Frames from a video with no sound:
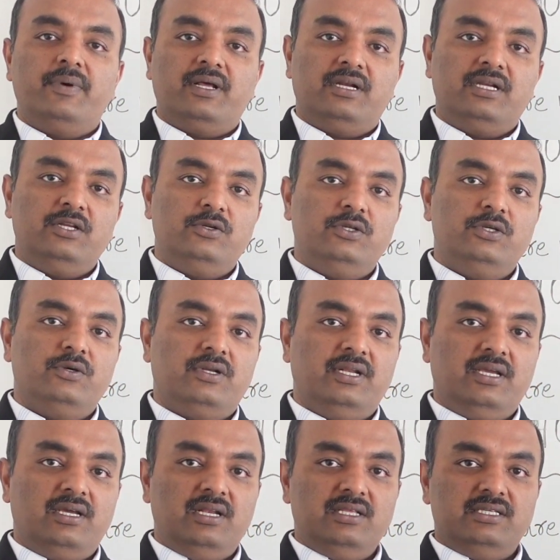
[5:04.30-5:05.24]
due to your
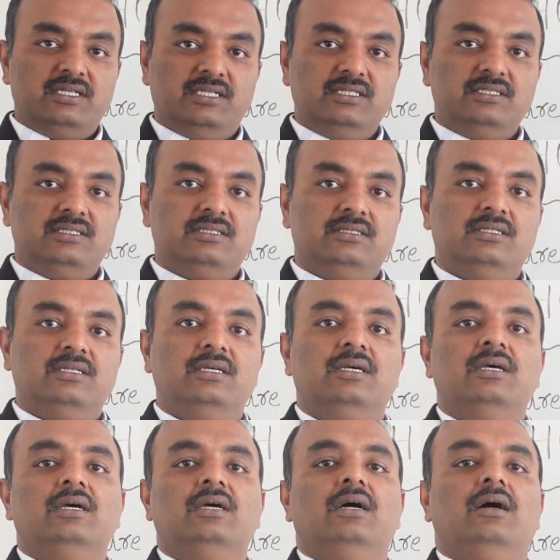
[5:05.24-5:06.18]
negligence,
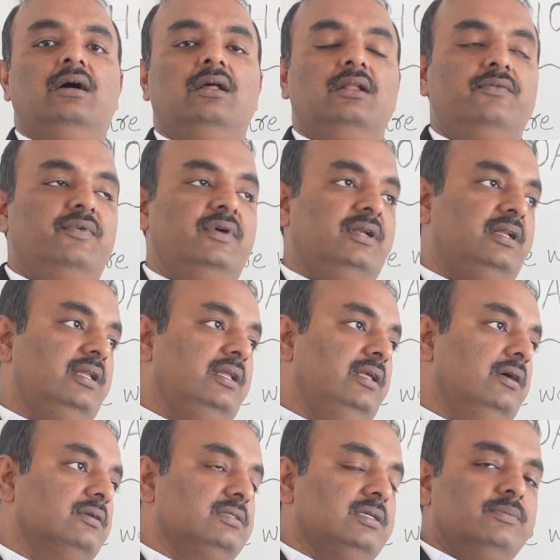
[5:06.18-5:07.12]
or if a
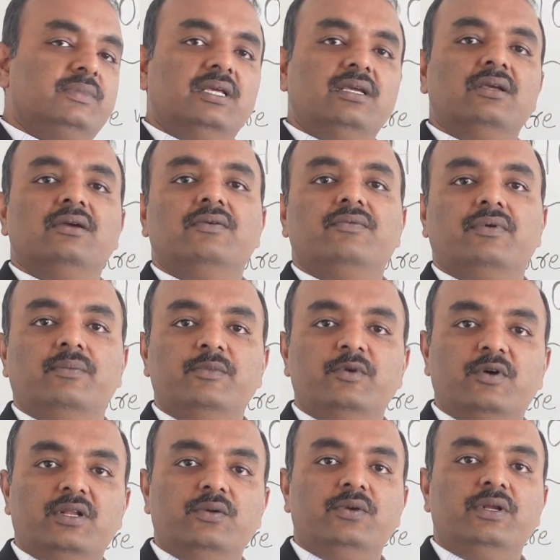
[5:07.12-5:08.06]
tree or something from
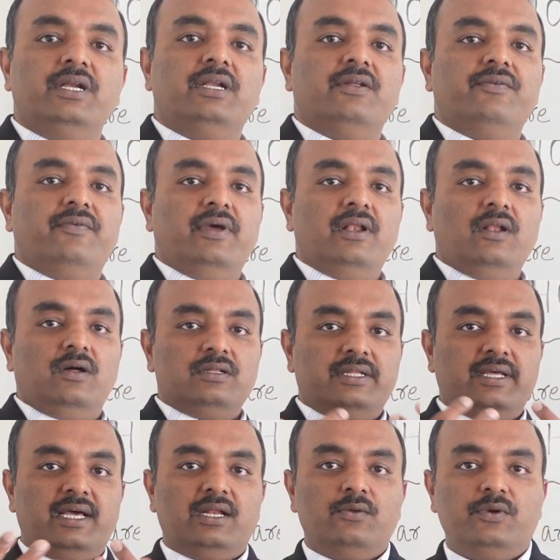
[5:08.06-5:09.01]
your unit fell on
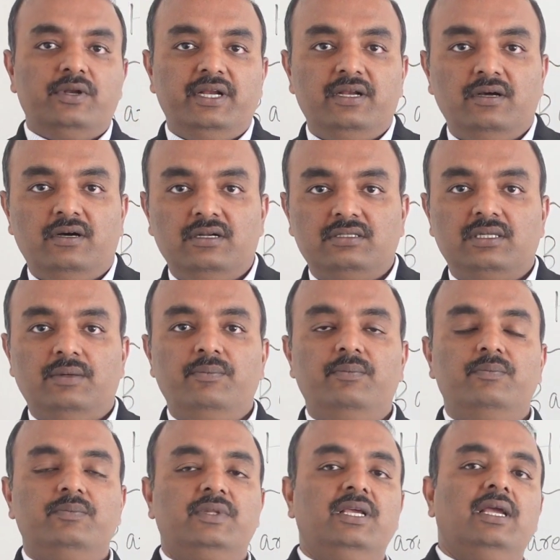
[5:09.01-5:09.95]
their unit, or
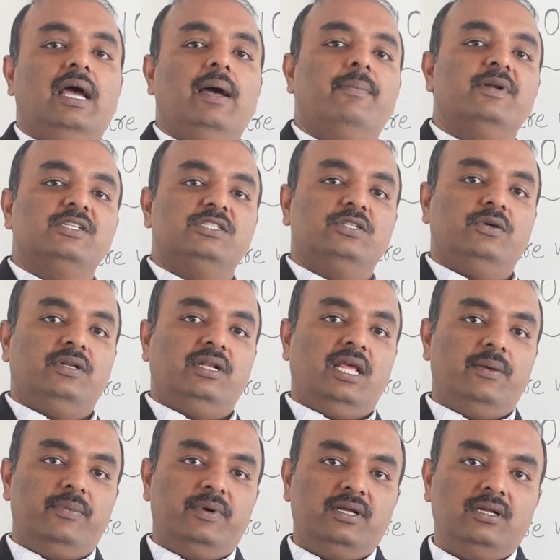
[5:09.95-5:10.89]
something happens to your
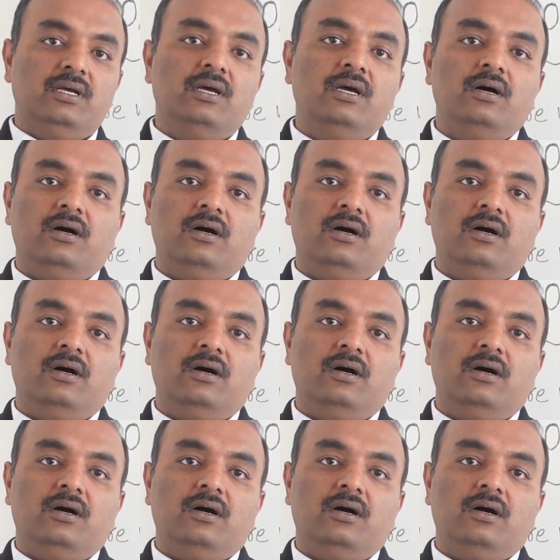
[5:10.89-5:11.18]
neighbor,